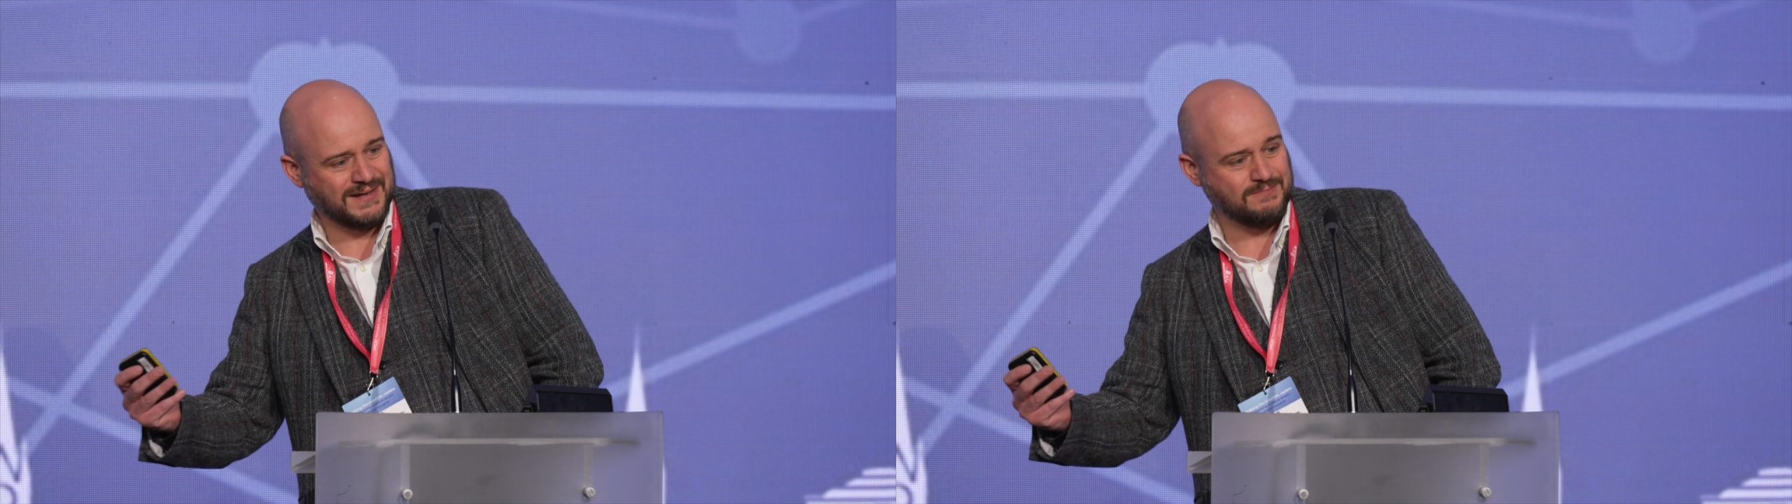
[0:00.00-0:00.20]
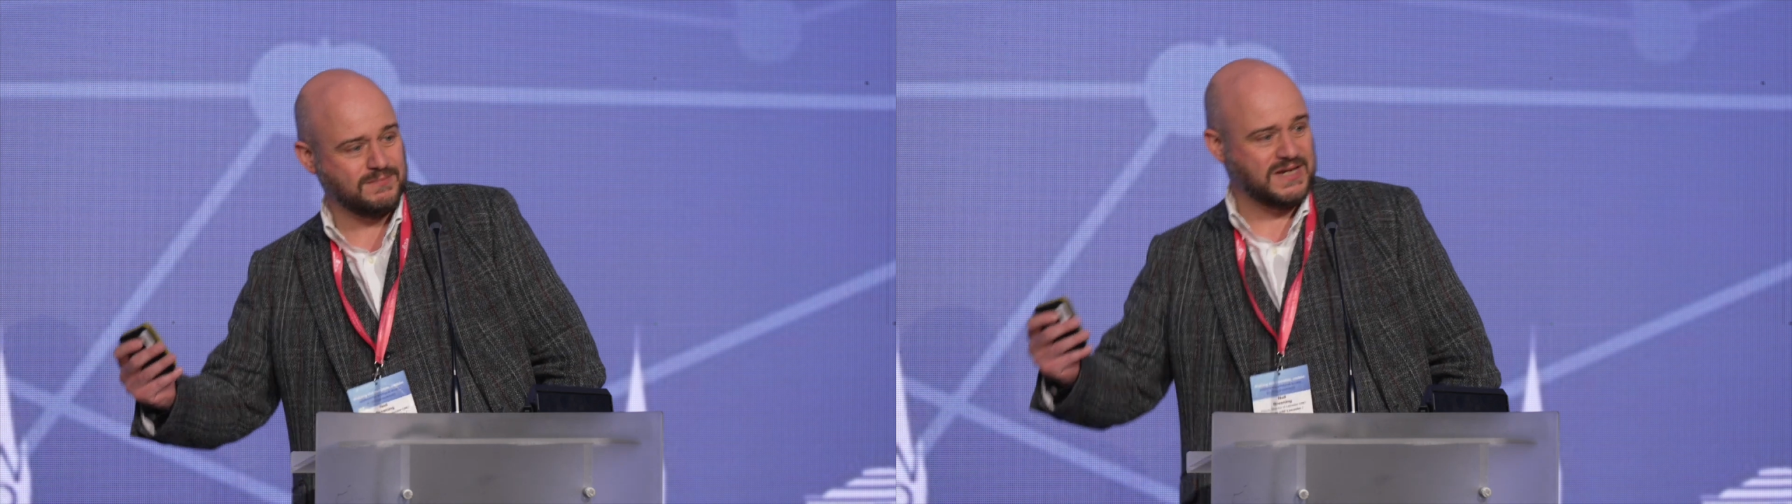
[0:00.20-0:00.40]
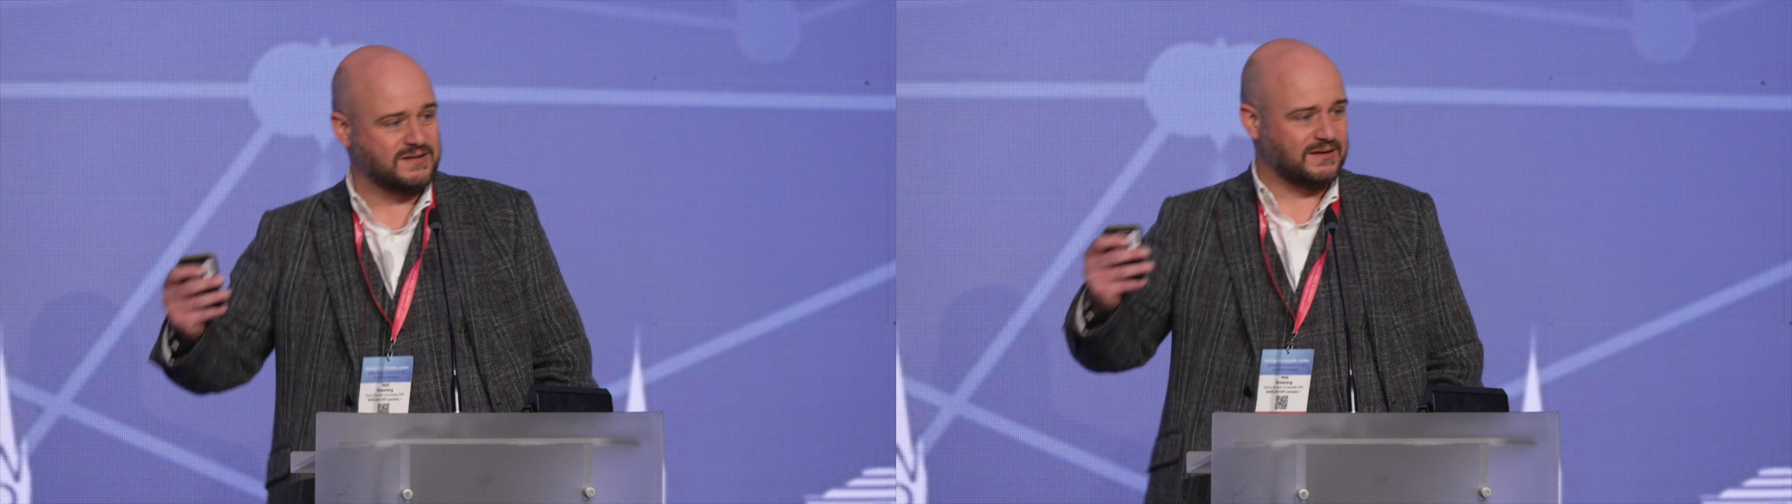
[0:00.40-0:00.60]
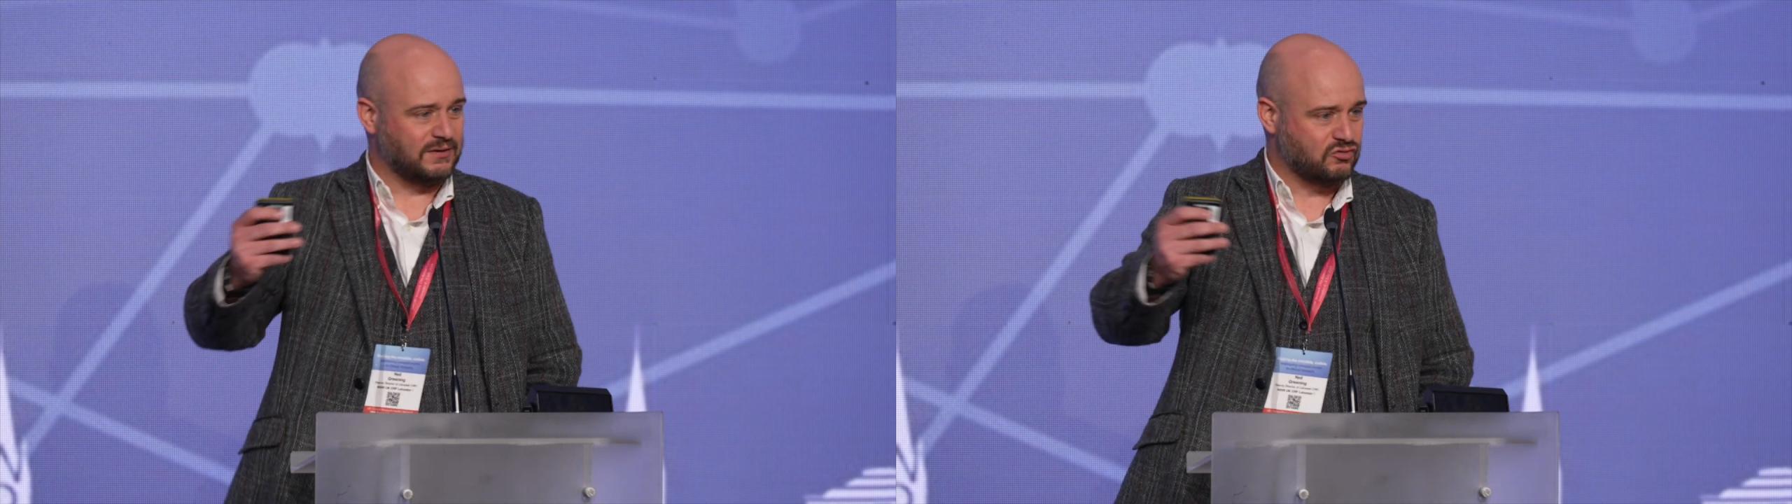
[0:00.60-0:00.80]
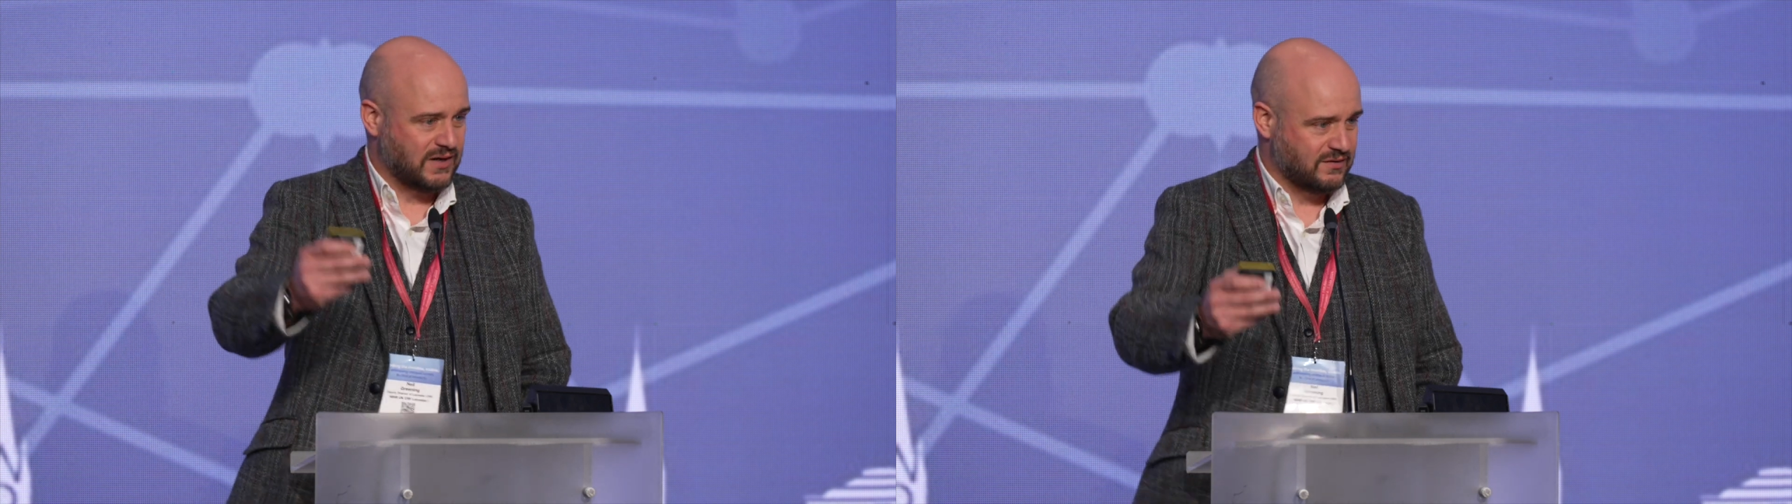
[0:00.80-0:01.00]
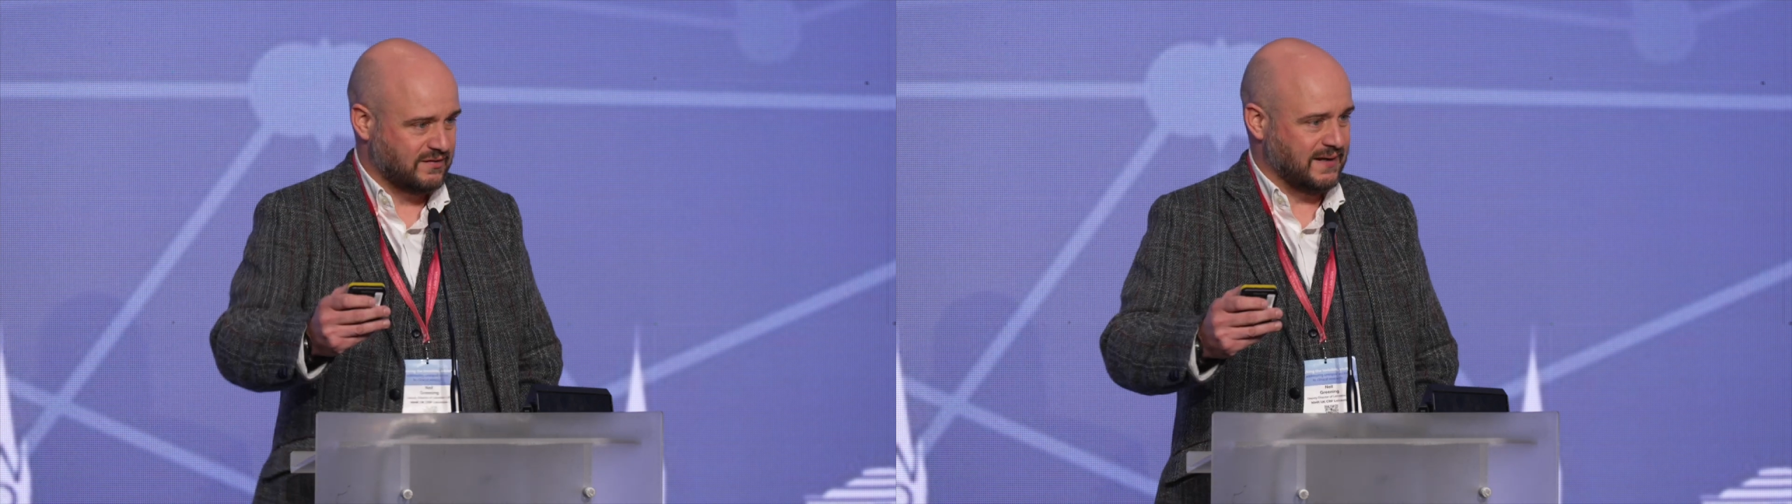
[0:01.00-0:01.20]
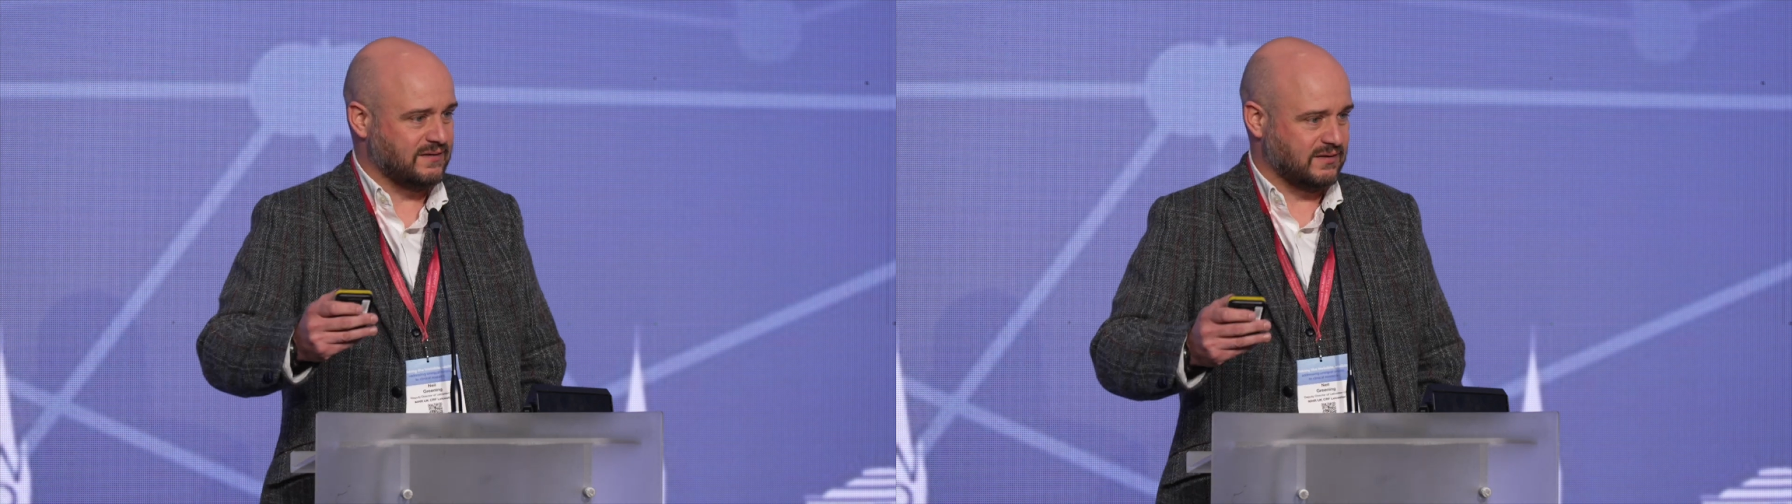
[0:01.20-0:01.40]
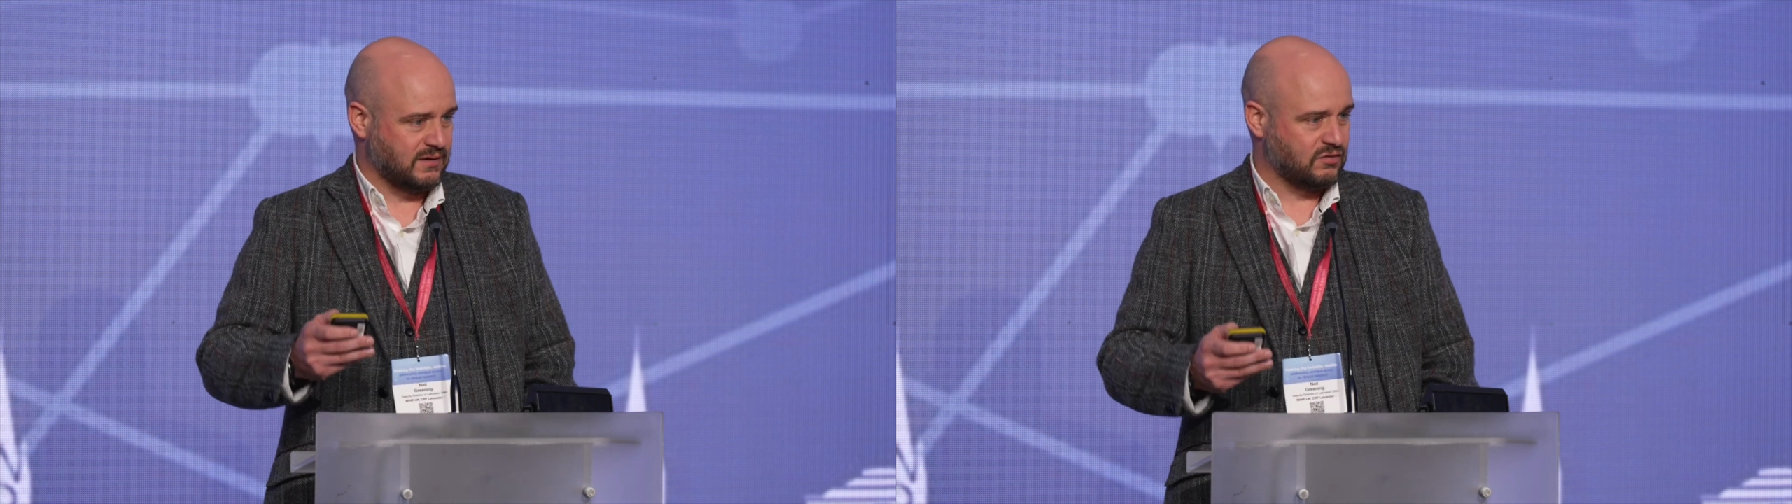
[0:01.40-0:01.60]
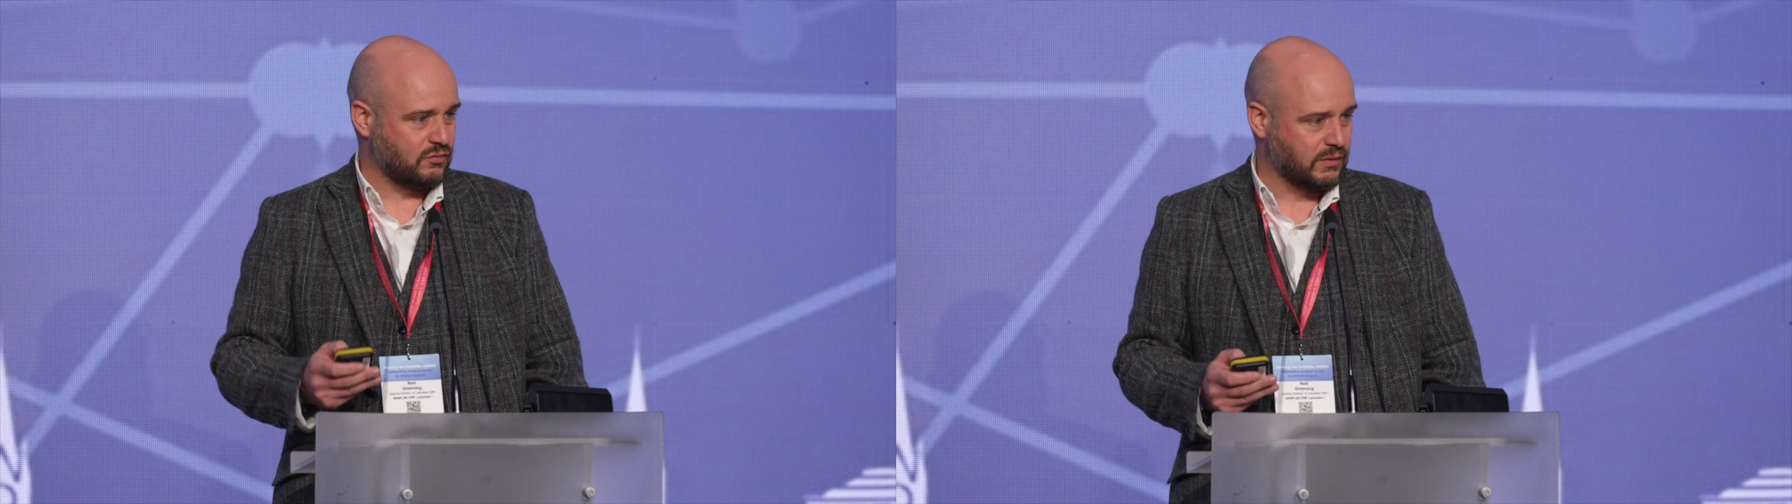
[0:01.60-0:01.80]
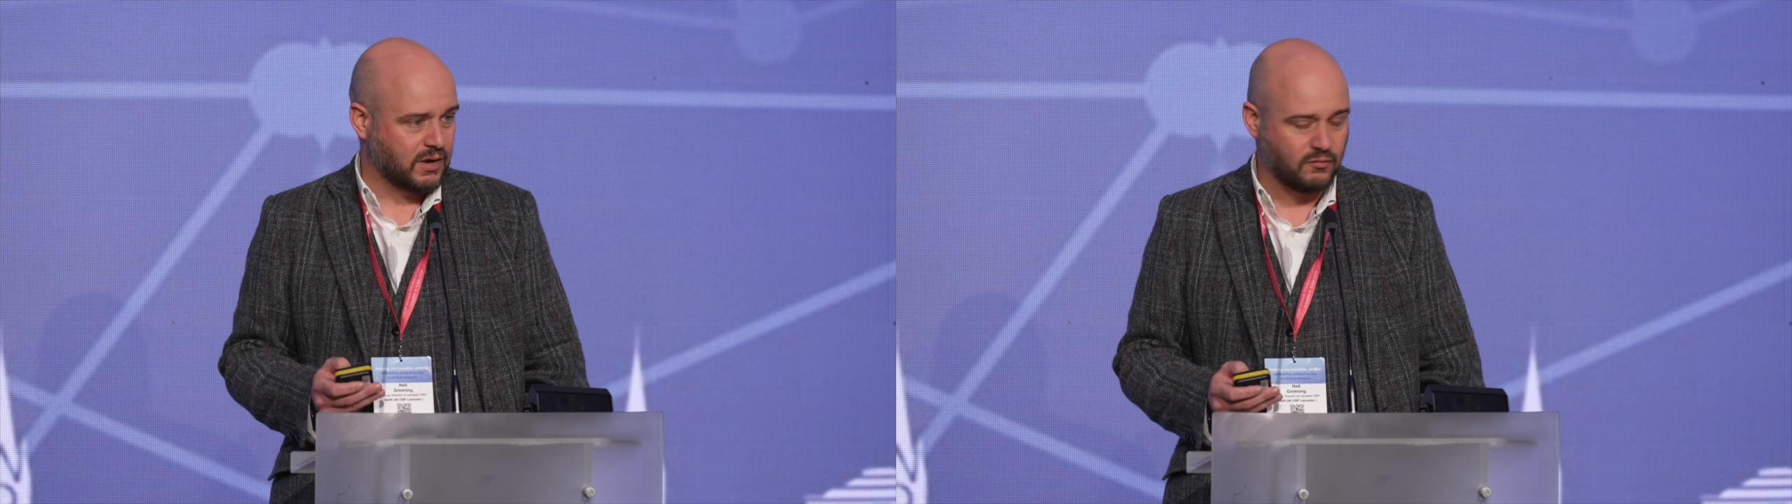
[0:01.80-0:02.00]
and immediately translate it
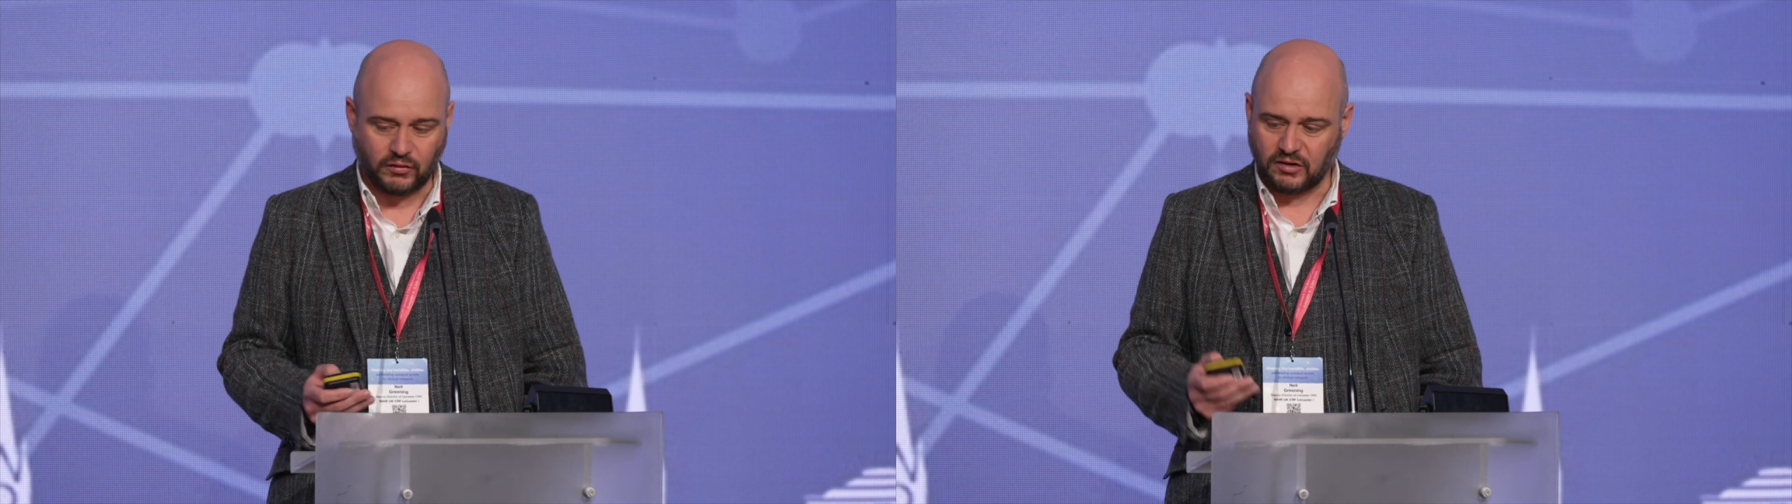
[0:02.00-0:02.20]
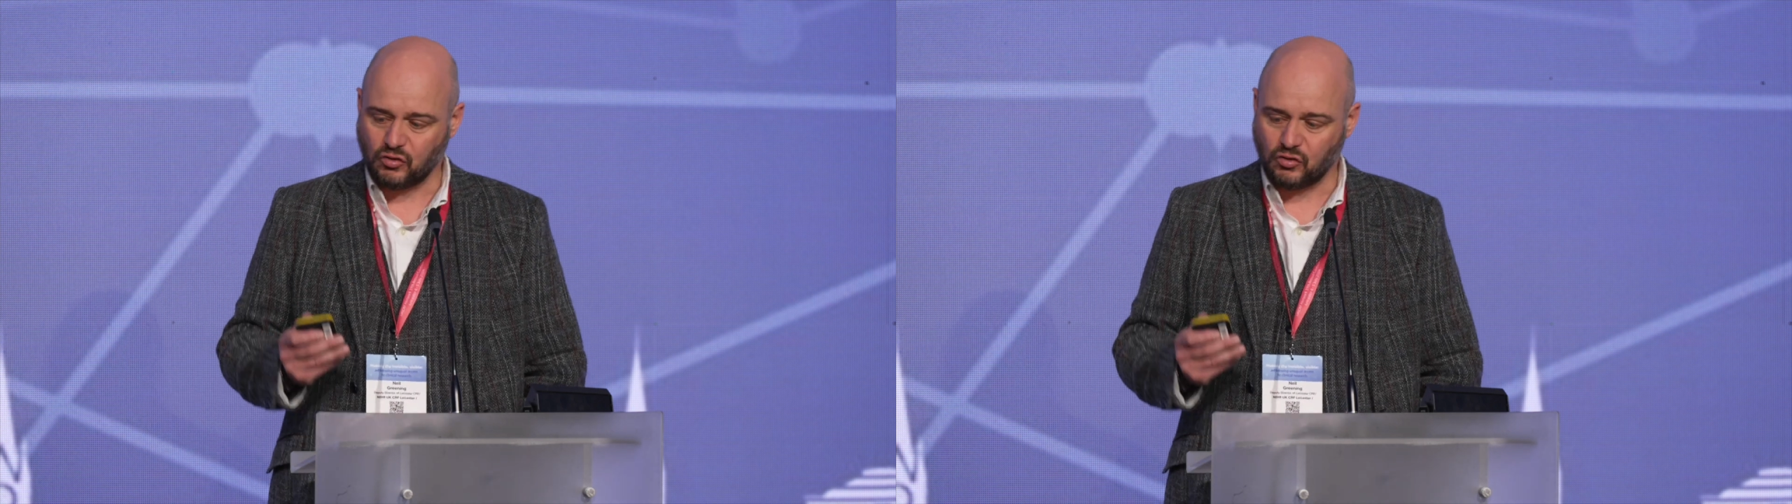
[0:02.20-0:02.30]
into recovery.